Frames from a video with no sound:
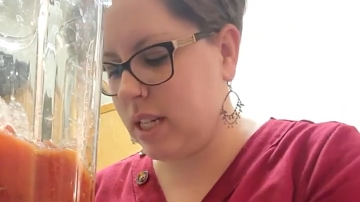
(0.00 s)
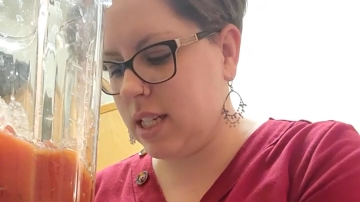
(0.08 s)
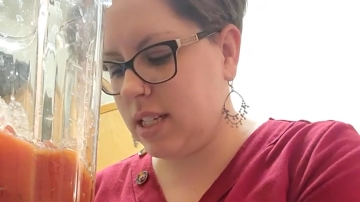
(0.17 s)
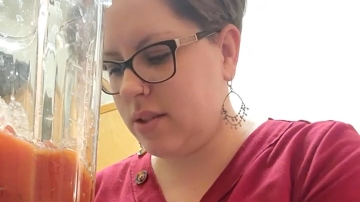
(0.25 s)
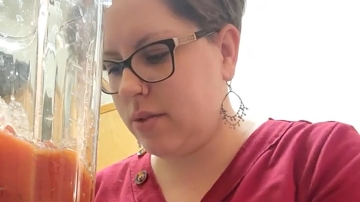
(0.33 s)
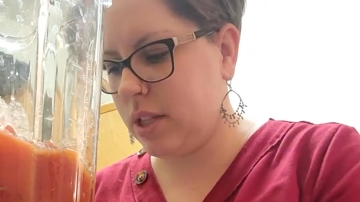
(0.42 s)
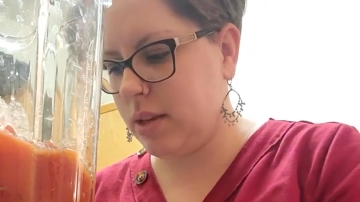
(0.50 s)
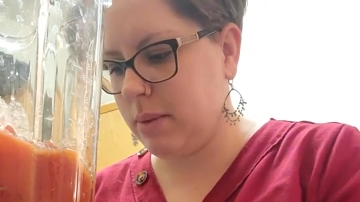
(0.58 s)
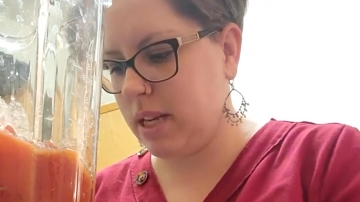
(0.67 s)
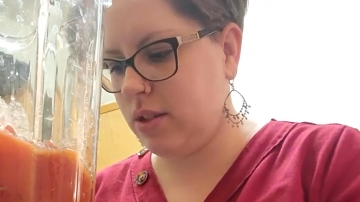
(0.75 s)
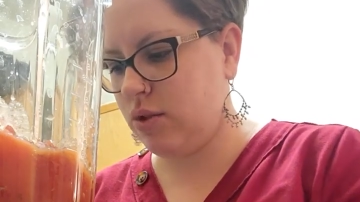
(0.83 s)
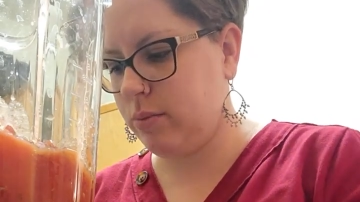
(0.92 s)
It doesn't really
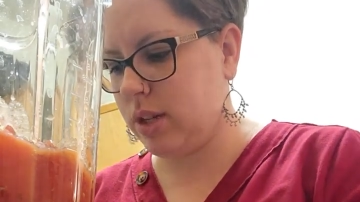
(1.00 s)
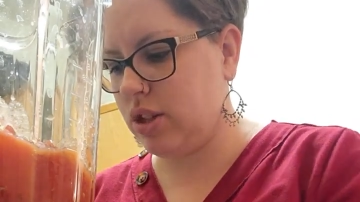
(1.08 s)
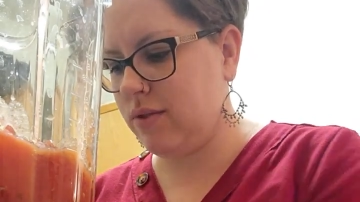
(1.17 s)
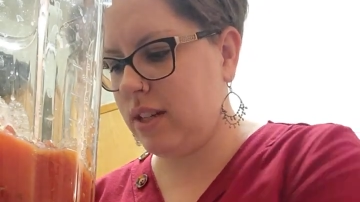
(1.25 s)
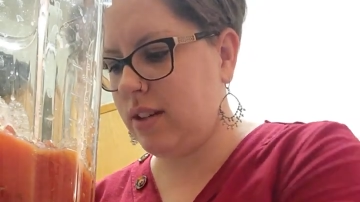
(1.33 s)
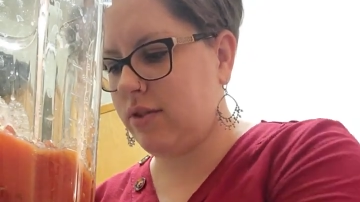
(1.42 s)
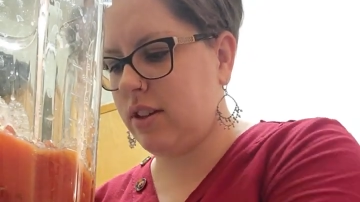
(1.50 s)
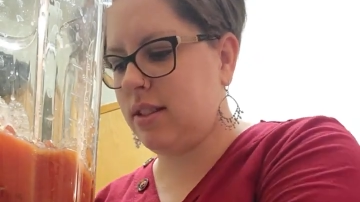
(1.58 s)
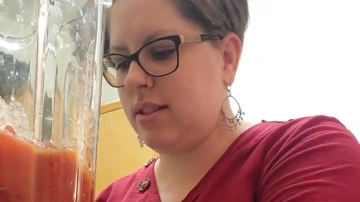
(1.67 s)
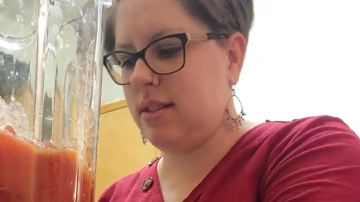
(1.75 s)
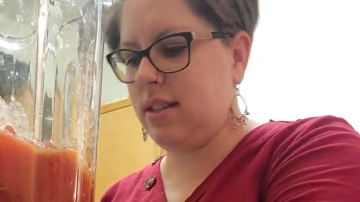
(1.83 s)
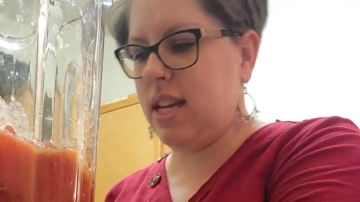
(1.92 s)
make too much of a
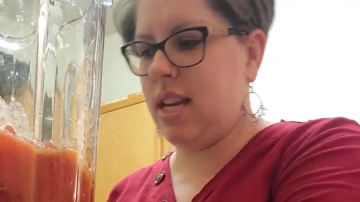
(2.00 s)
difference